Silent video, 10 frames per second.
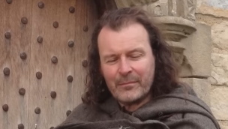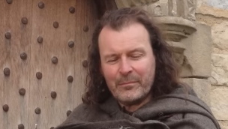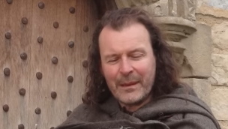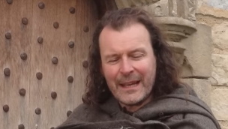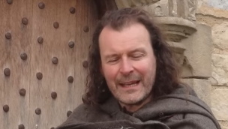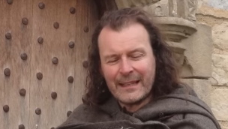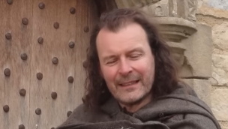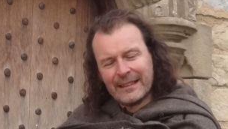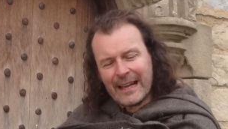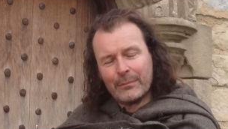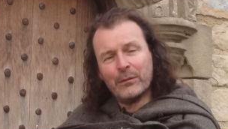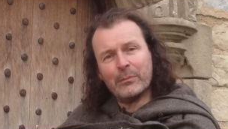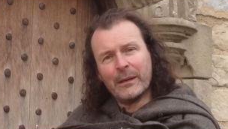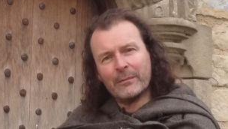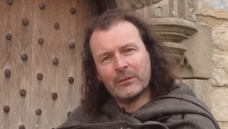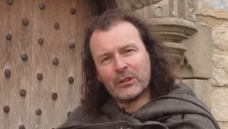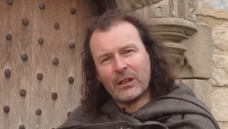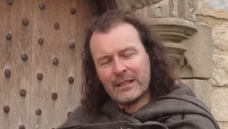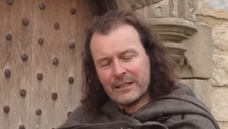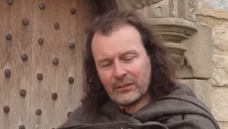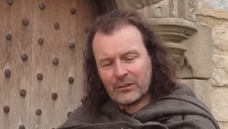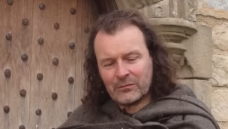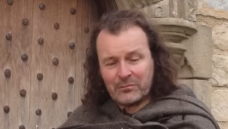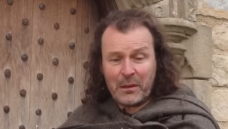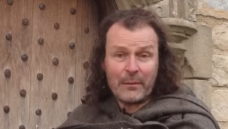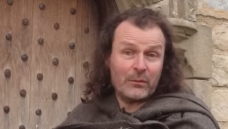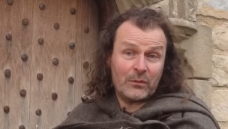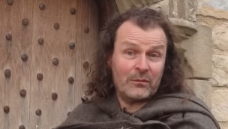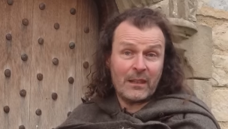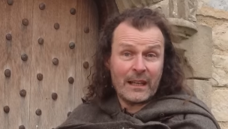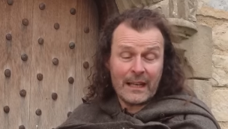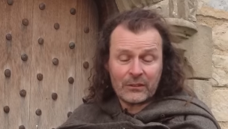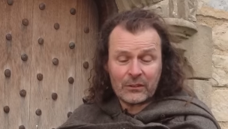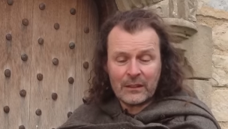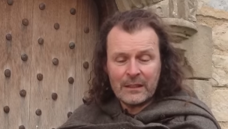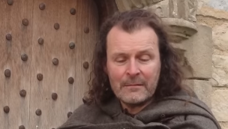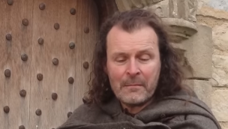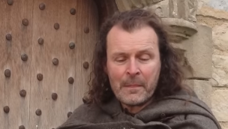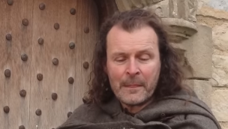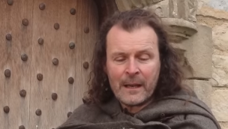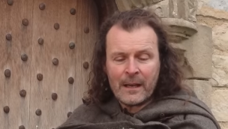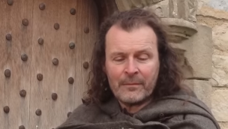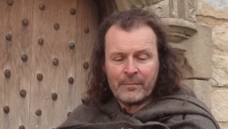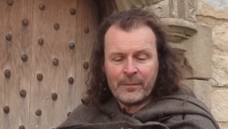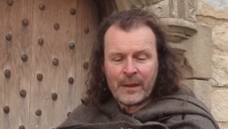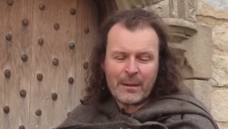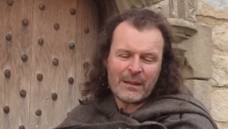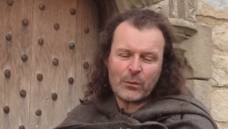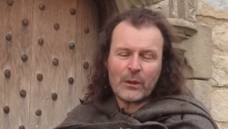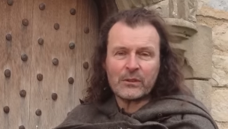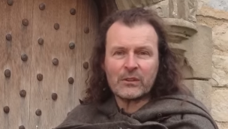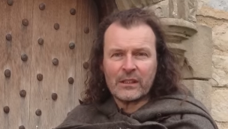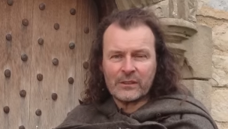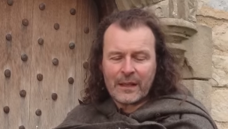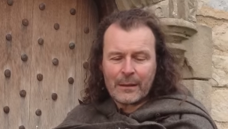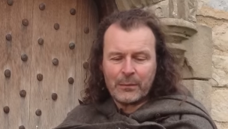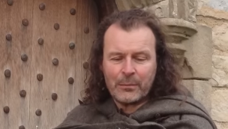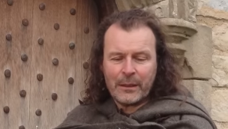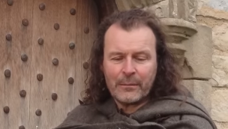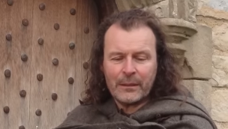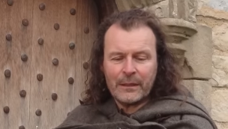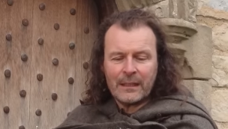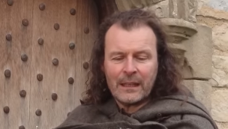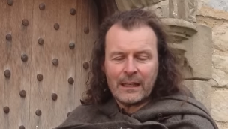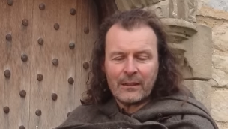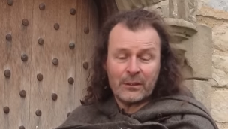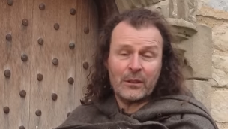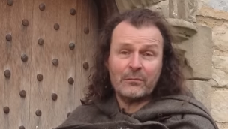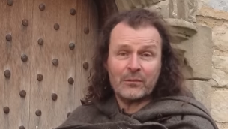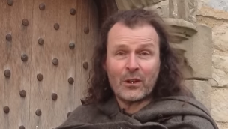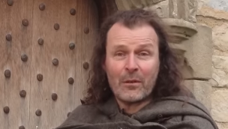big apple pip size pips, I guess. They're about twice the size of an apple pip, and obviously try